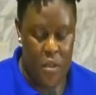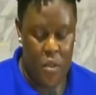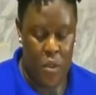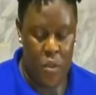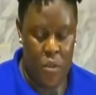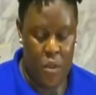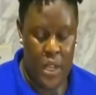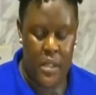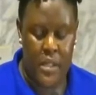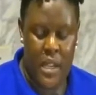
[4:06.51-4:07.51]
So
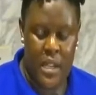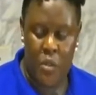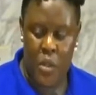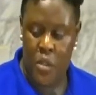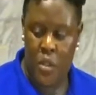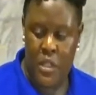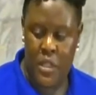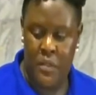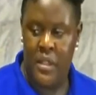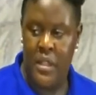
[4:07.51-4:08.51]
next time was not
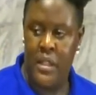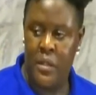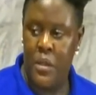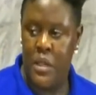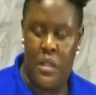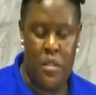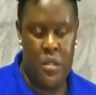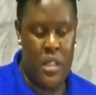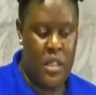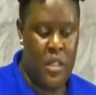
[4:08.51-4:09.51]
a very, it wasn't
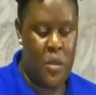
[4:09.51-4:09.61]
today,